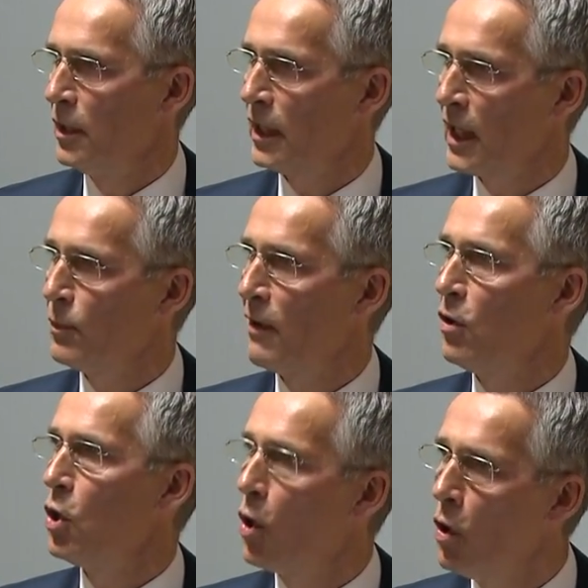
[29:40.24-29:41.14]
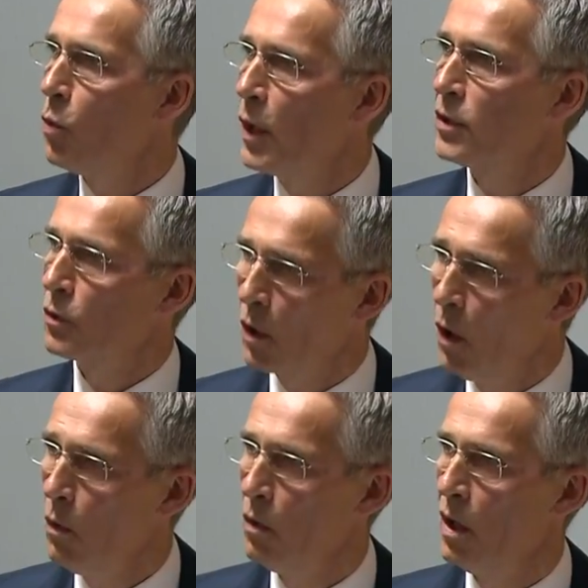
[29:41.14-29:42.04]
Again, we have a long way to
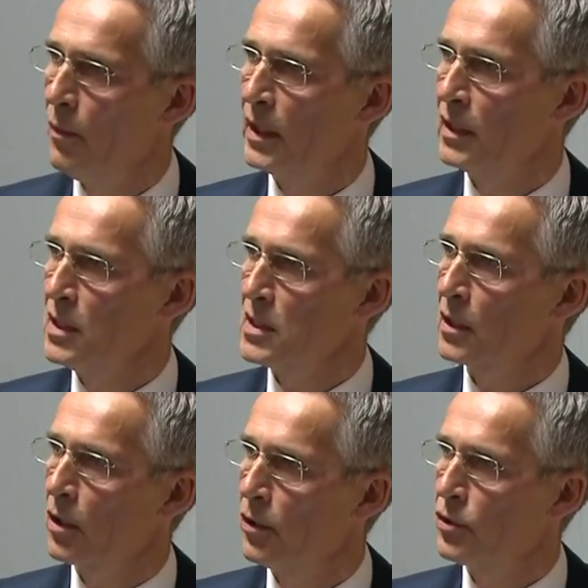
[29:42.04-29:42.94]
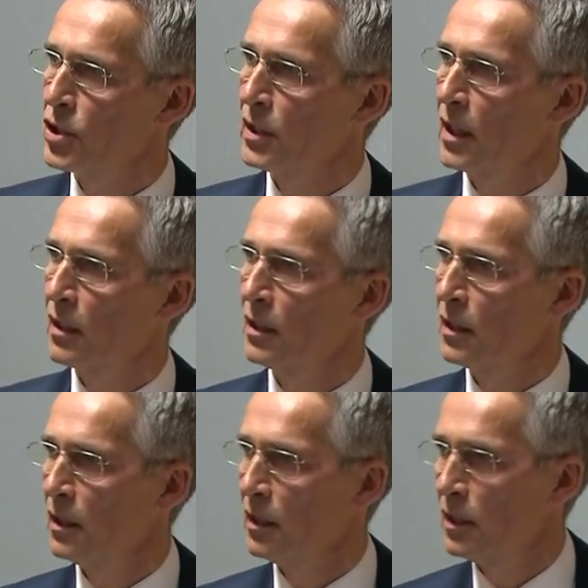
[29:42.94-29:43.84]
go, but it is encouraging that
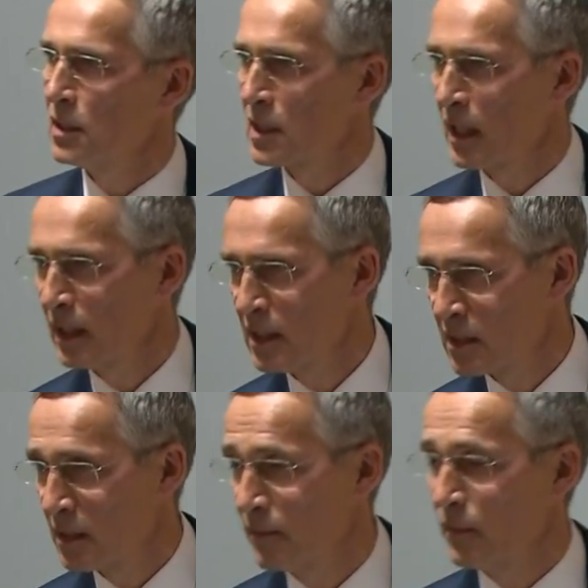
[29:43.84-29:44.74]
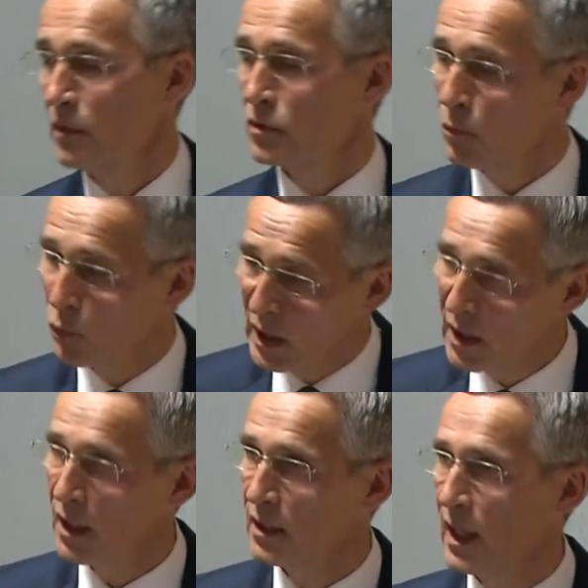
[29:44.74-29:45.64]
there is at least some
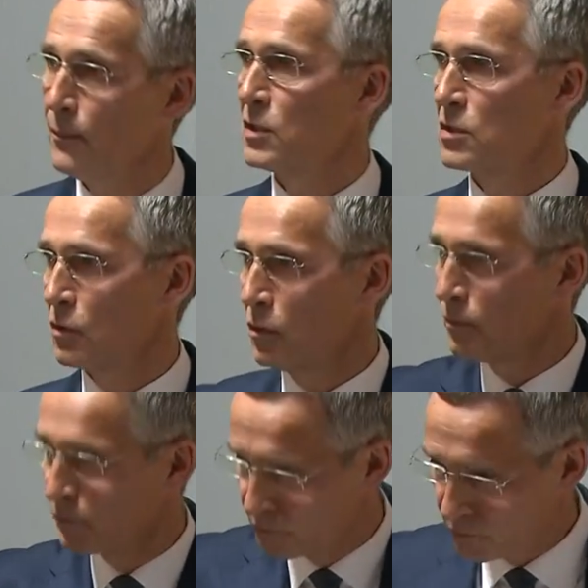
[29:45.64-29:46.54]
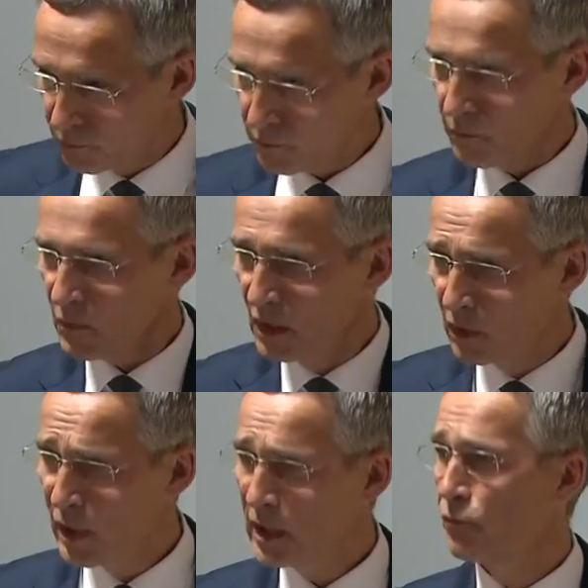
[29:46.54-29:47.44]
real attempts to
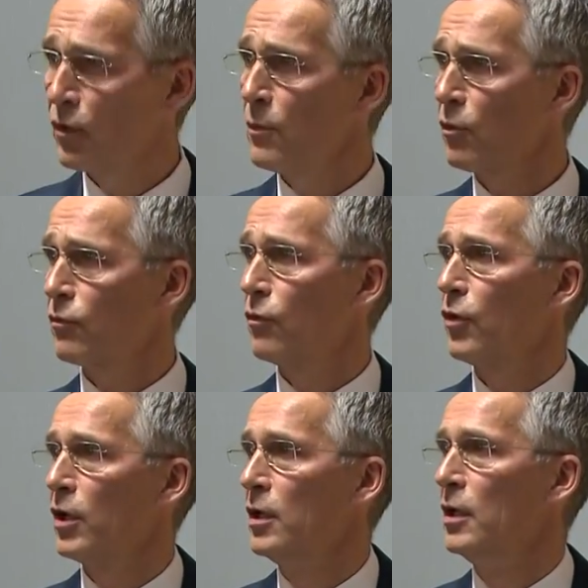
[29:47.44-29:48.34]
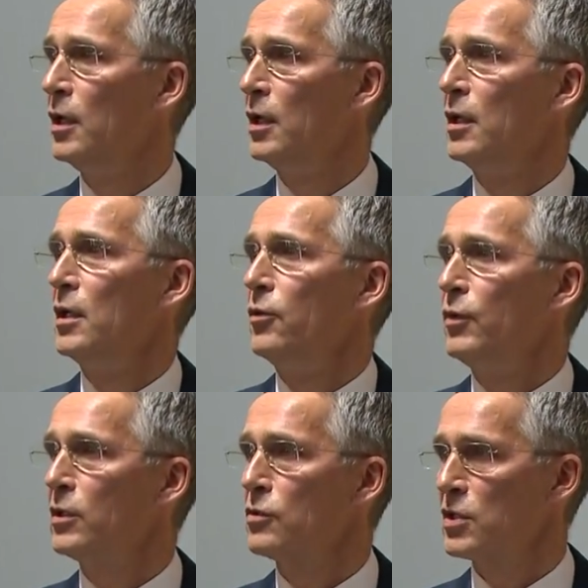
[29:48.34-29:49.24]
create a framework for a
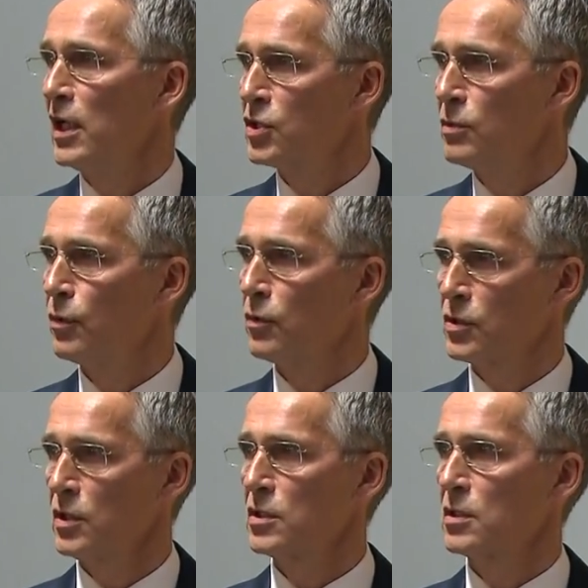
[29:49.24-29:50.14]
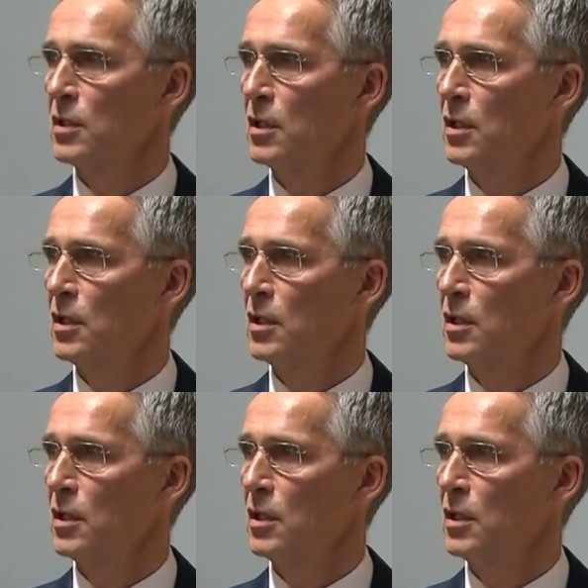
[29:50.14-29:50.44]
reconciliation process,